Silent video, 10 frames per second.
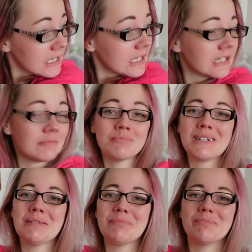and
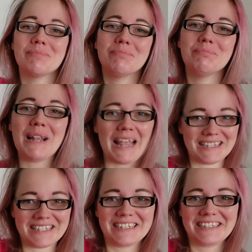my
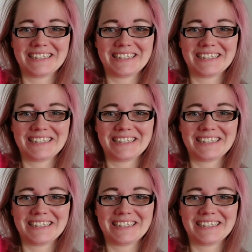plans.